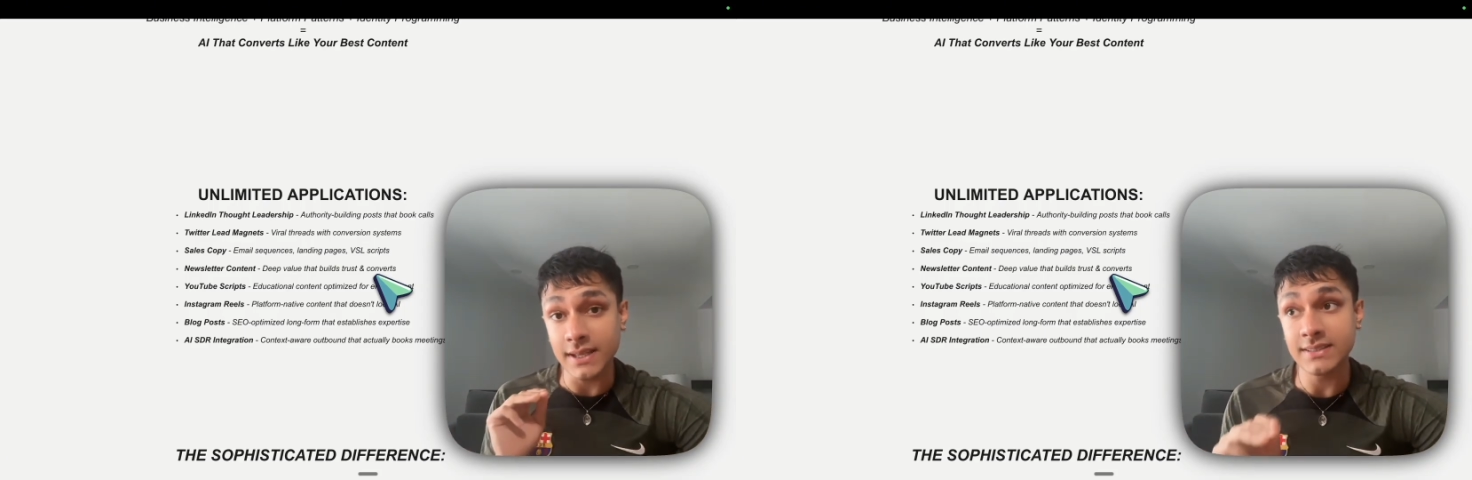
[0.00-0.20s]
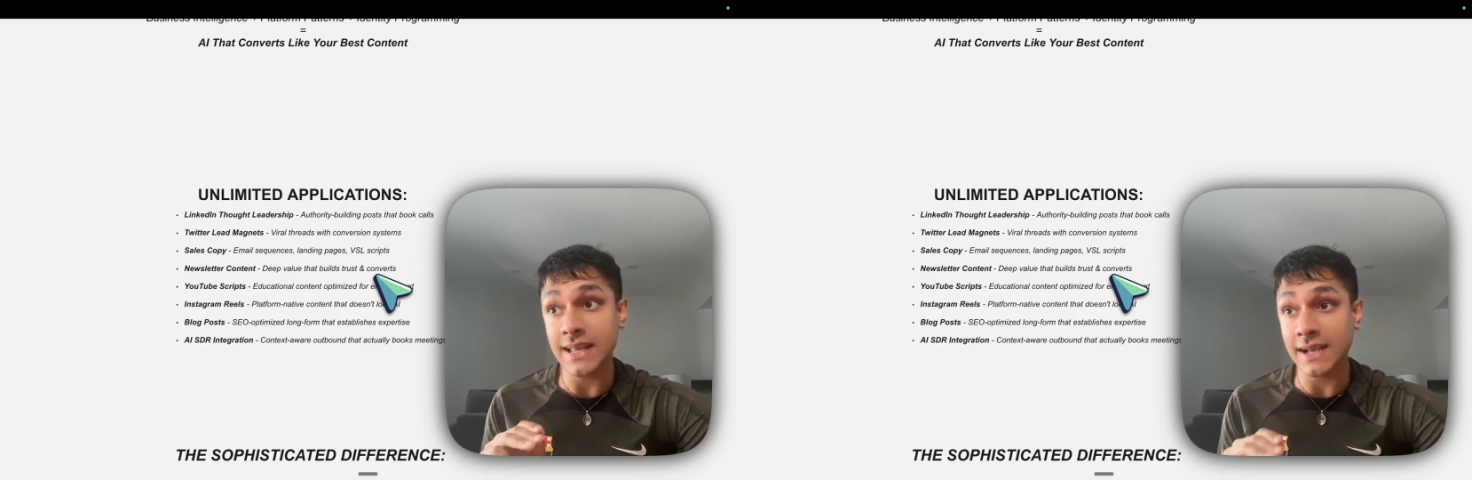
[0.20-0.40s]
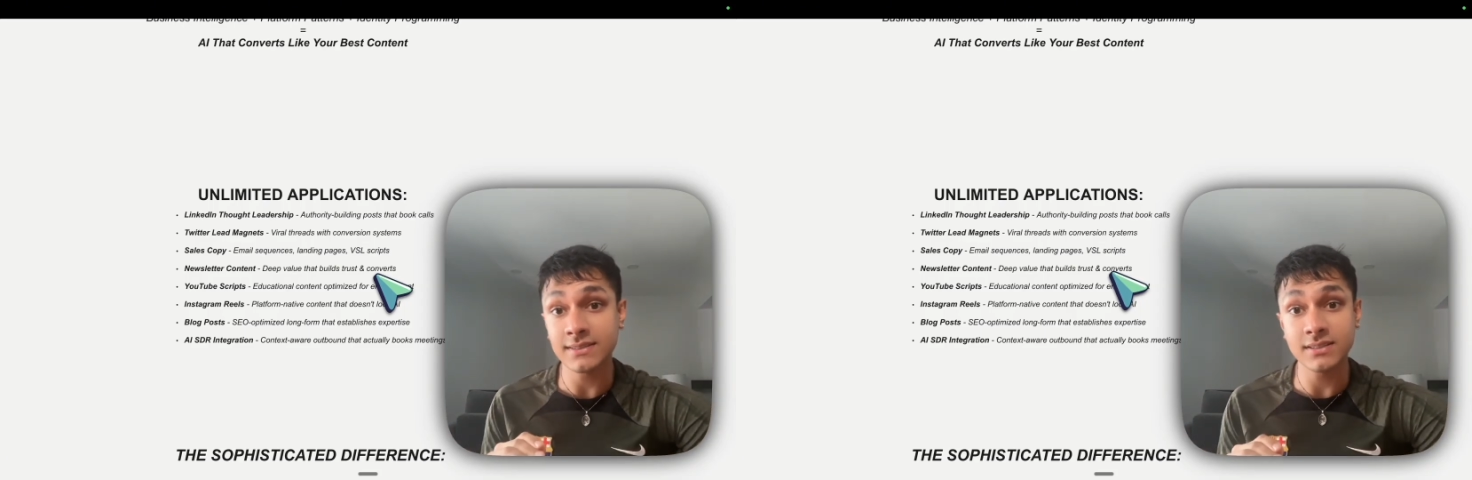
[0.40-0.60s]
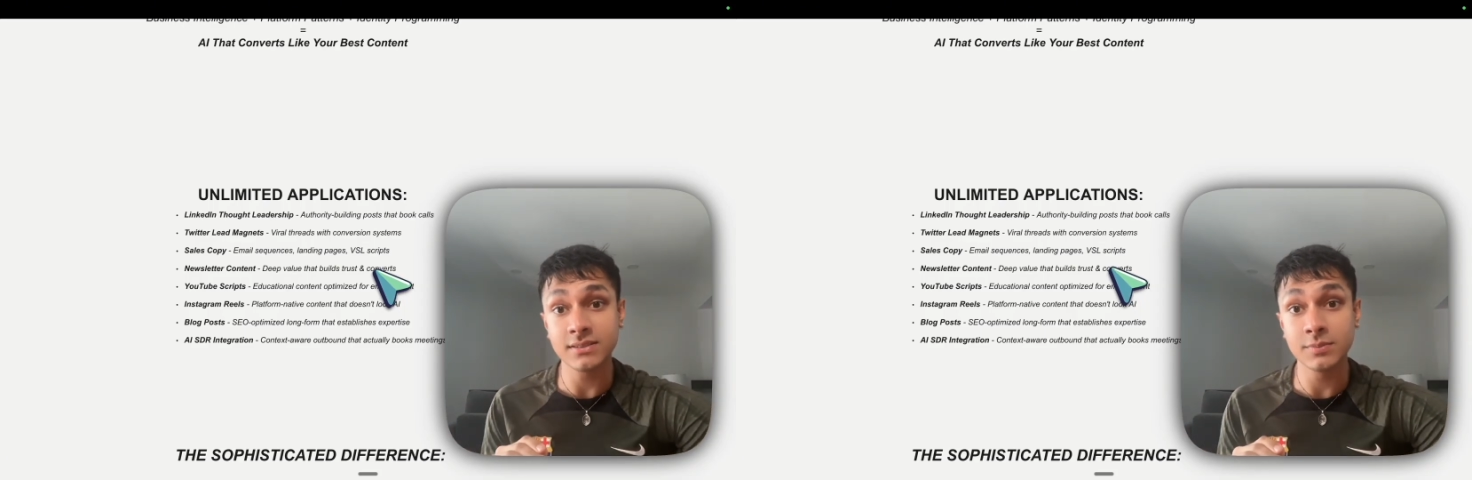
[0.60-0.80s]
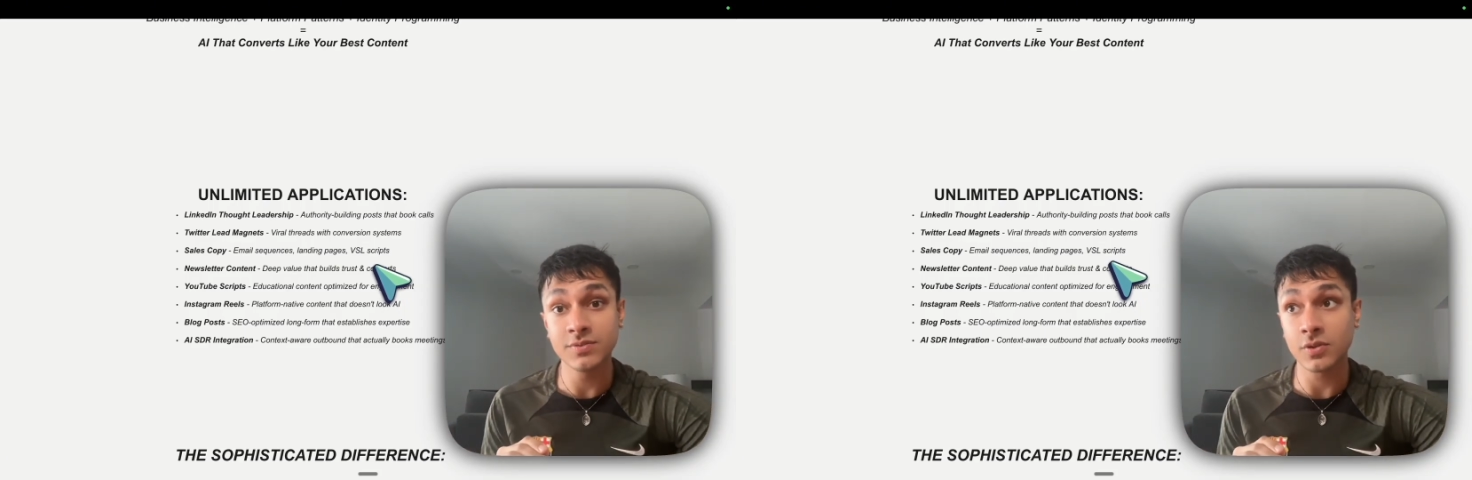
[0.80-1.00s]
exact
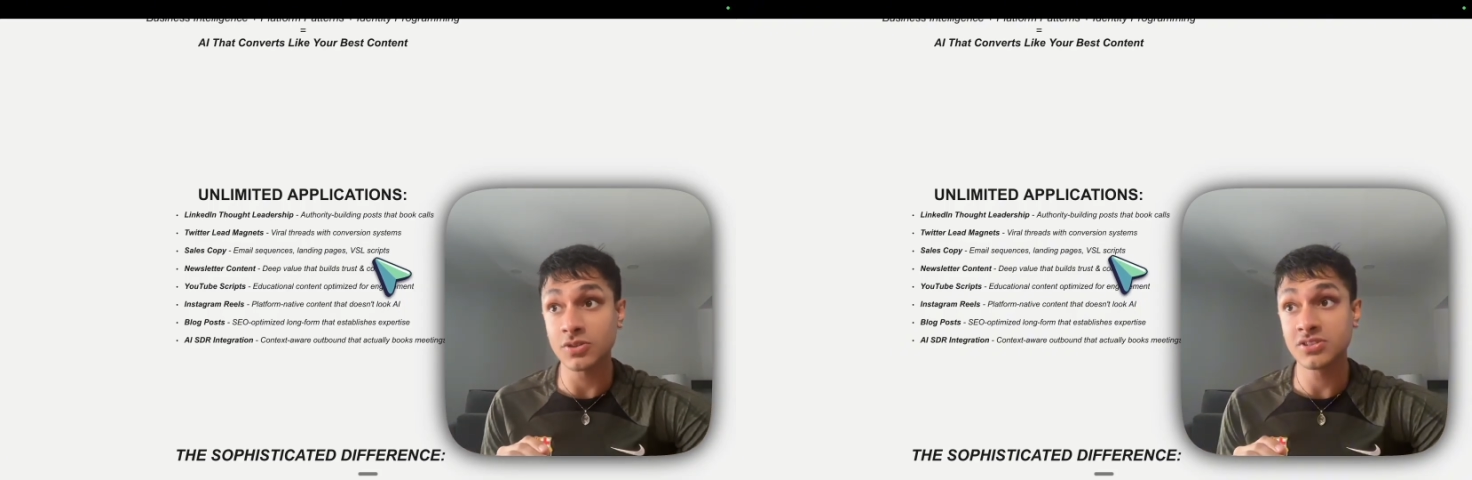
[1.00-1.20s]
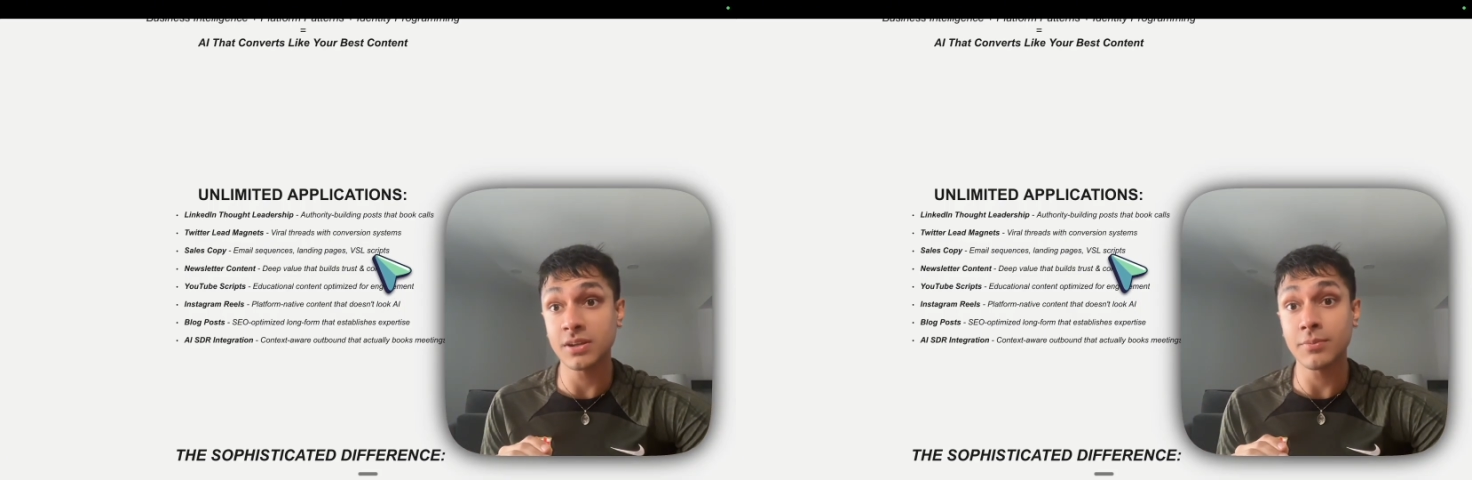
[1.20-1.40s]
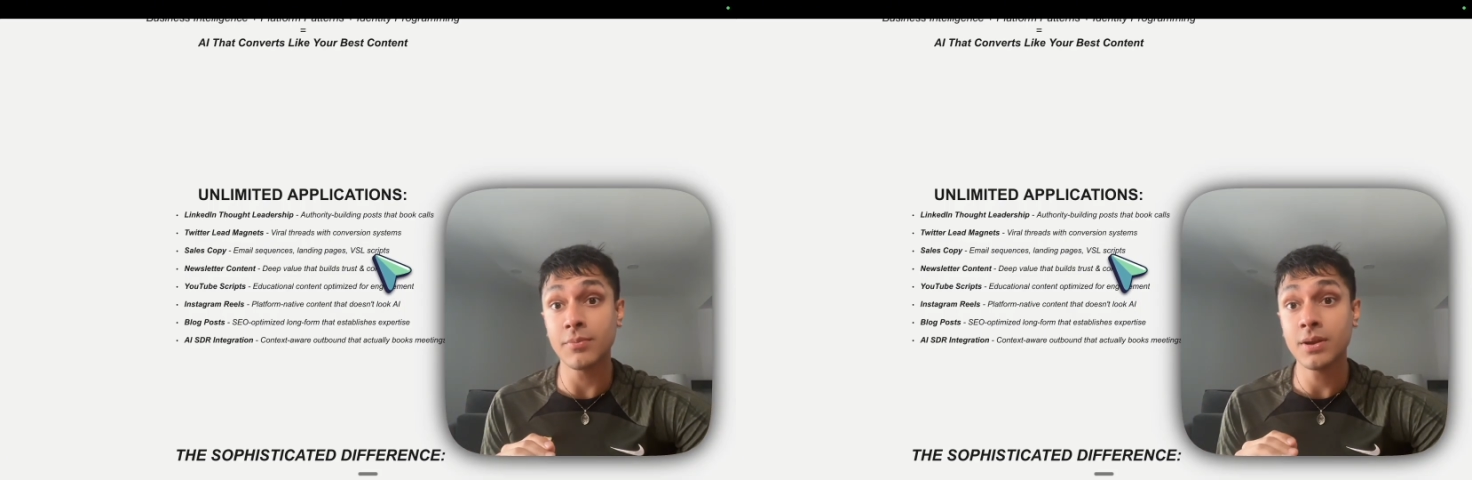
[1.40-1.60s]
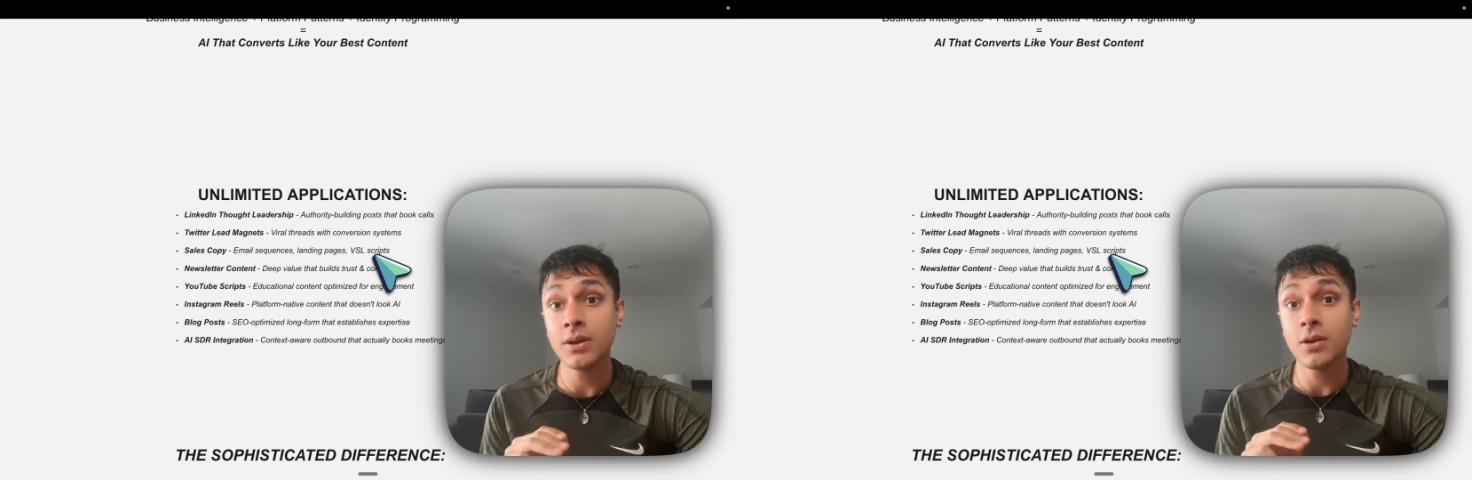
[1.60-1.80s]
systems for some